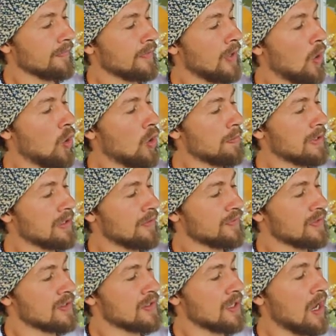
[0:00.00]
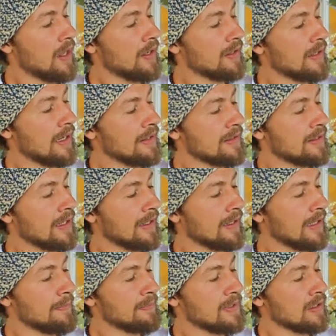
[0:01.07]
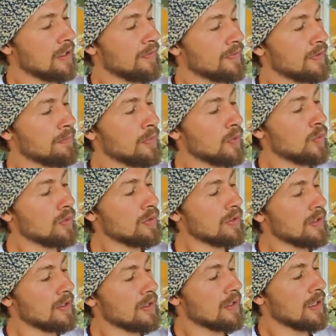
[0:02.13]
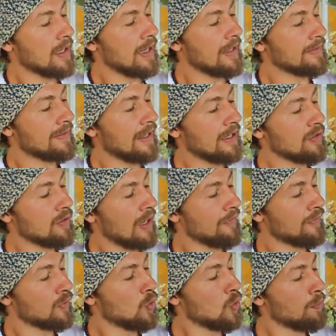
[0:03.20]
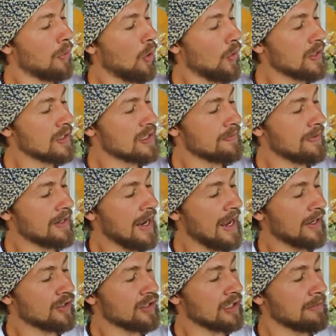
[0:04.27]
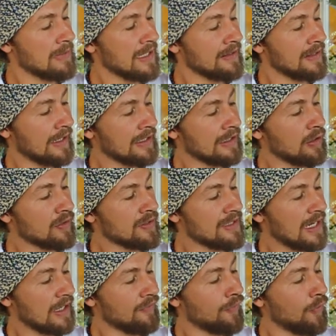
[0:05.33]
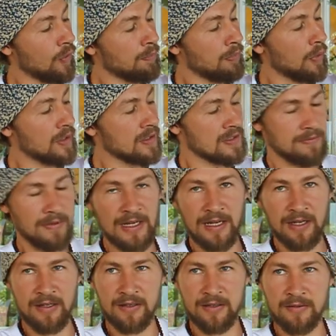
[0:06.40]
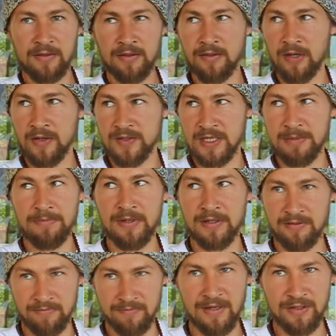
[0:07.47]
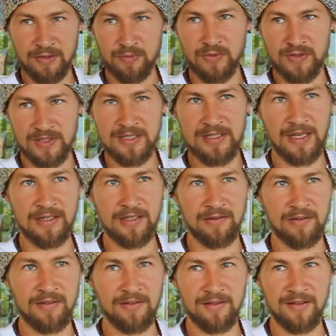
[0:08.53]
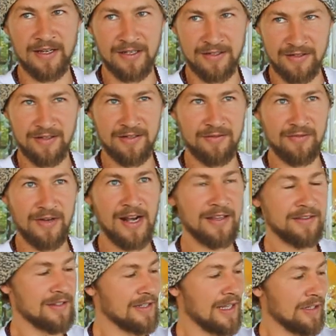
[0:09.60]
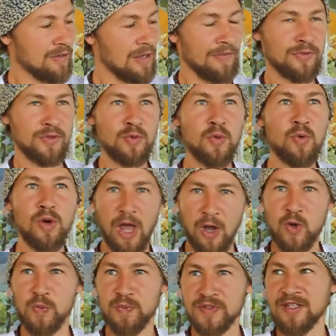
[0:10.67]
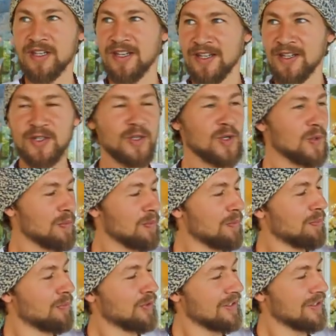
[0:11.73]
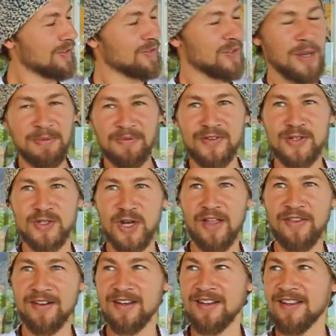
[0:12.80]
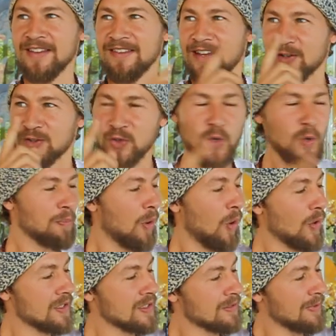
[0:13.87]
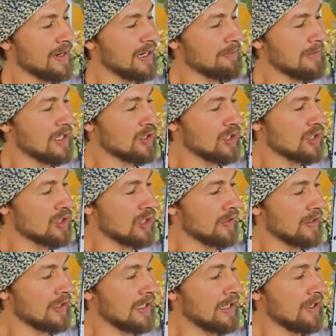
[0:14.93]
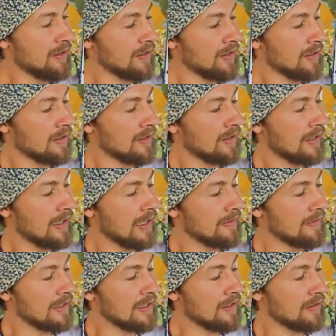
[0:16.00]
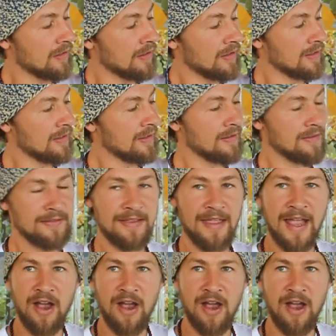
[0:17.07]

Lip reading: orbit of the sun and the ecliptic of the moon, and then you have 2 points where they actually meet. Like it looks like 4 points when I cross them, but when you would see that in like reality, like you have 2 hula hoops you're putting on top of each other. There are 2 points where they meet each other, here and here. They